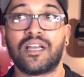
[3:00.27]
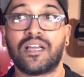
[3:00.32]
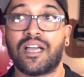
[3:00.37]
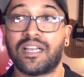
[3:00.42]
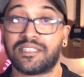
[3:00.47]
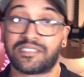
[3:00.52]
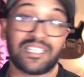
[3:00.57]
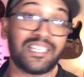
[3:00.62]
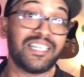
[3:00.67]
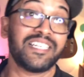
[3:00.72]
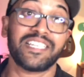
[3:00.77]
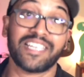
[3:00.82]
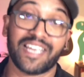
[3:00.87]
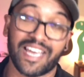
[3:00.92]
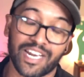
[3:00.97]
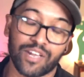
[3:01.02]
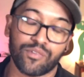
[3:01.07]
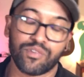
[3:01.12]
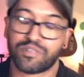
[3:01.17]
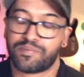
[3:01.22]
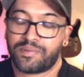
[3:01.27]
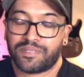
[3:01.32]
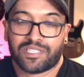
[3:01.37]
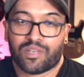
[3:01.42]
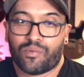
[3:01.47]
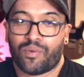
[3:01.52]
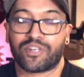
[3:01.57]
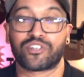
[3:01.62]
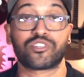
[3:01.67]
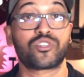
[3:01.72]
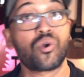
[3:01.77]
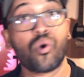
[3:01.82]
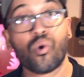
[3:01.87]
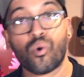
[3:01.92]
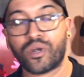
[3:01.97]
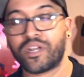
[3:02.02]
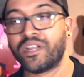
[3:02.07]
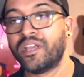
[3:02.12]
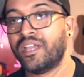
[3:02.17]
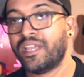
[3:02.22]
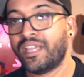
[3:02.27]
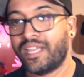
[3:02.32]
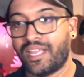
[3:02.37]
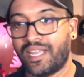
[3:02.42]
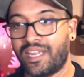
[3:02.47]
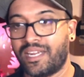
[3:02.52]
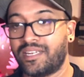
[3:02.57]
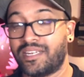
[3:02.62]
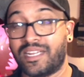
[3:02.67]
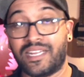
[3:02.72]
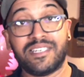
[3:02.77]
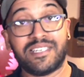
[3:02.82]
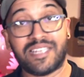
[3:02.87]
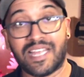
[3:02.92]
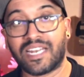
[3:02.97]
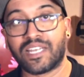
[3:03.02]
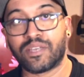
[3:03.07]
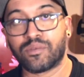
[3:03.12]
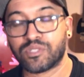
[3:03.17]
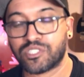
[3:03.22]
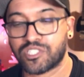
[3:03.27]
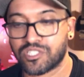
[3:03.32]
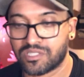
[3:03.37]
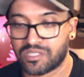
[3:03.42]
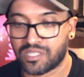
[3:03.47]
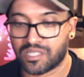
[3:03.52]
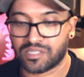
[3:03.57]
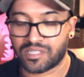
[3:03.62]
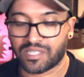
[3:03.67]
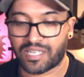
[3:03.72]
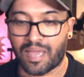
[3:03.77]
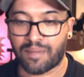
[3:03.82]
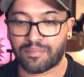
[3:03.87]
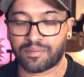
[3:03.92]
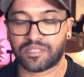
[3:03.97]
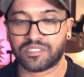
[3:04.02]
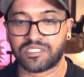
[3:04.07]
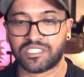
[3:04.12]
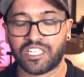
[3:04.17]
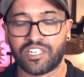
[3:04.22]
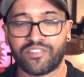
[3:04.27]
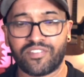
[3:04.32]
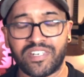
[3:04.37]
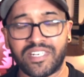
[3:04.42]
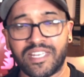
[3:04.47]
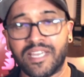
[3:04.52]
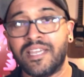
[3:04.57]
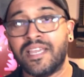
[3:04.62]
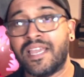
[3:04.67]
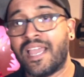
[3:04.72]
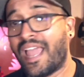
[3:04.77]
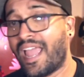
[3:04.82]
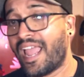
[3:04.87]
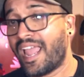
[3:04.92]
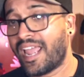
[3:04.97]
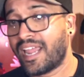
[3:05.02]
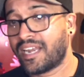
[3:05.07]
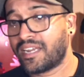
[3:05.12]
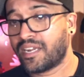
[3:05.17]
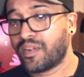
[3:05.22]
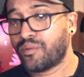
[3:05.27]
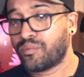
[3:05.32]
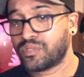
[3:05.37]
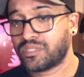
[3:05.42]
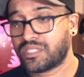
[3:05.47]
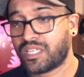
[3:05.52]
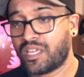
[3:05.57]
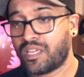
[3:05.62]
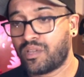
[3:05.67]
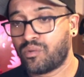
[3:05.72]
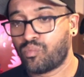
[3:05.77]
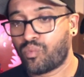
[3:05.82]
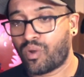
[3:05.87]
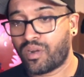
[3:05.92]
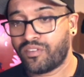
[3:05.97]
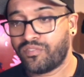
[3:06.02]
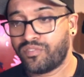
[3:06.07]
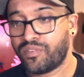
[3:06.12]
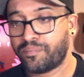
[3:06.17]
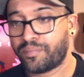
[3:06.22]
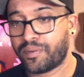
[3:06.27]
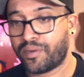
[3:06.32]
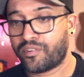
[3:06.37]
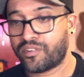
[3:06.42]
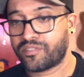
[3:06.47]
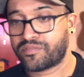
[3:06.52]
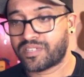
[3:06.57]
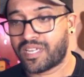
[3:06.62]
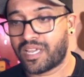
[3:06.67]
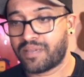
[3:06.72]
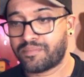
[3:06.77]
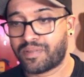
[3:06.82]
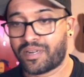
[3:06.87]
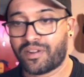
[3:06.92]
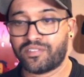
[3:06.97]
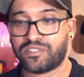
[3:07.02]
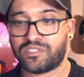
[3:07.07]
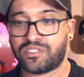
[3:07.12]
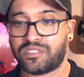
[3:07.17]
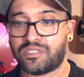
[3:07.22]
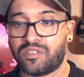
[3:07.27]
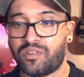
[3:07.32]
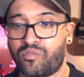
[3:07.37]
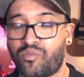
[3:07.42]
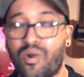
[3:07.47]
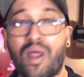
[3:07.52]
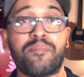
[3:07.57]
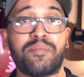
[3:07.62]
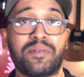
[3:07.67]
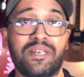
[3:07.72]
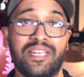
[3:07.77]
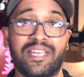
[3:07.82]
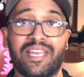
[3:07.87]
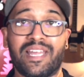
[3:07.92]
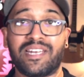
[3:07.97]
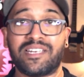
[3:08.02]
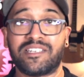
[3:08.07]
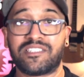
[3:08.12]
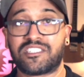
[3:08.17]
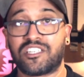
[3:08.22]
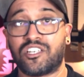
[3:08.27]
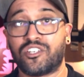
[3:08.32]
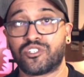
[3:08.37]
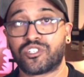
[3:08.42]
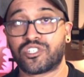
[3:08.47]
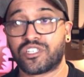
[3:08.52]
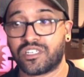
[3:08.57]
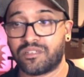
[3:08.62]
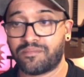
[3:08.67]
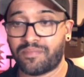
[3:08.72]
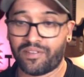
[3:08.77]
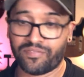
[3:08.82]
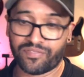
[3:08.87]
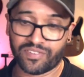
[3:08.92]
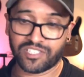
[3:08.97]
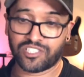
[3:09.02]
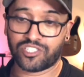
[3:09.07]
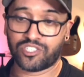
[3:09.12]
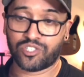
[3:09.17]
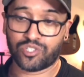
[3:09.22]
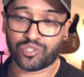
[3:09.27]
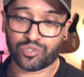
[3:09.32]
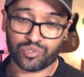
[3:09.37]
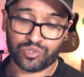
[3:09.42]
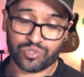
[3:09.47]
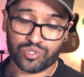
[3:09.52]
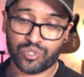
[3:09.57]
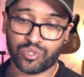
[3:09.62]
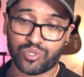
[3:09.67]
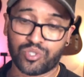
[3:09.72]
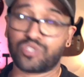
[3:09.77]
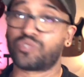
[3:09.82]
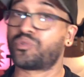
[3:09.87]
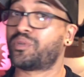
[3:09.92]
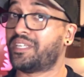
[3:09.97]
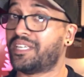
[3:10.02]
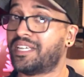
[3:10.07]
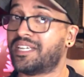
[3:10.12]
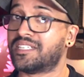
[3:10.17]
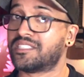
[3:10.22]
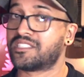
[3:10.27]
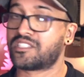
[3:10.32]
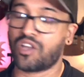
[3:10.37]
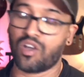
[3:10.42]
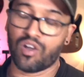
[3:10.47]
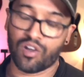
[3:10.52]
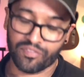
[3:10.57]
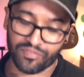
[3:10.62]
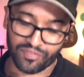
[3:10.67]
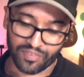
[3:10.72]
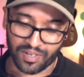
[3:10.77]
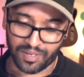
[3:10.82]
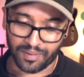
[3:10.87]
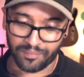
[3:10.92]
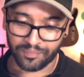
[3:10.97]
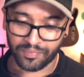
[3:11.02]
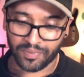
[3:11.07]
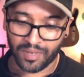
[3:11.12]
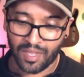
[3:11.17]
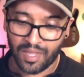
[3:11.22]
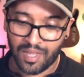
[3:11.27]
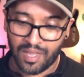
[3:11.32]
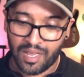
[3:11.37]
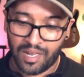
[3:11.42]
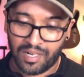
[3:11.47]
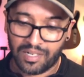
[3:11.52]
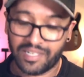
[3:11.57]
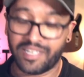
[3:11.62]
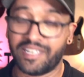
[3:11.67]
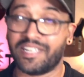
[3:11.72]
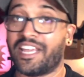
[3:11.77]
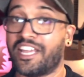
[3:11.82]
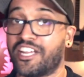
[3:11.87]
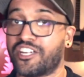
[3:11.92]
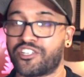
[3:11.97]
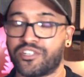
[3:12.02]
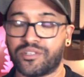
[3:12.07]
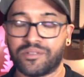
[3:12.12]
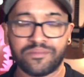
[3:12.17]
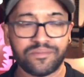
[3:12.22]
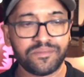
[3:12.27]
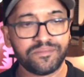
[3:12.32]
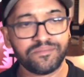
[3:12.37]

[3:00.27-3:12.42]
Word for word: as a litigator, which means I went to court in, in Delhi, which is the, the capital city of India. And it was a wonderful period of time, but I was rapidly getting disillusioned in my first two, two to three years of um, litigation.